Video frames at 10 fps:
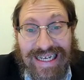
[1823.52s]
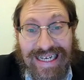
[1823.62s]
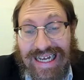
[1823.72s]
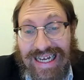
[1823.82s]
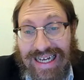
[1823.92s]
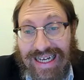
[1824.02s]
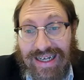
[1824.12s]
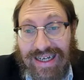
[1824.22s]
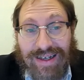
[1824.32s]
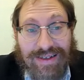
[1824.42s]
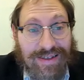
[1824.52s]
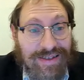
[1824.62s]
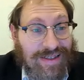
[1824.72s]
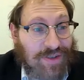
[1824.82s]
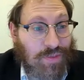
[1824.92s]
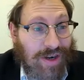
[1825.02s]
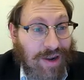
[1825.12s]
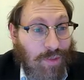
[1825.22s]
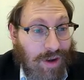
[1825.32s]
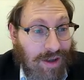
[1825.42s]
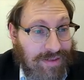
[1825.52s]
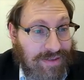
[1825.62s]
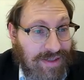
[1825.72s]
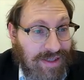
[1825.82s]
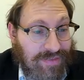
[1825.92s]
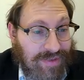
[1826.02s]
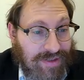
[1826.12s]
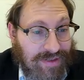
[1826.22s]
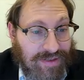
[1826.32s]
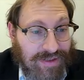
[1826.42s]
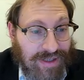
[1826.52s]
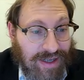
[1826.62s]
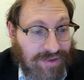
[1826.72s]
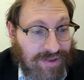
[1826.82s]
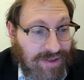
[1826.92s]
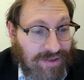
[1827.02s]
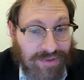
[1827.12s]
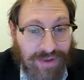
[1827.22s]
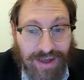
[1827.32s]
uh, is this what I want even? I don't know.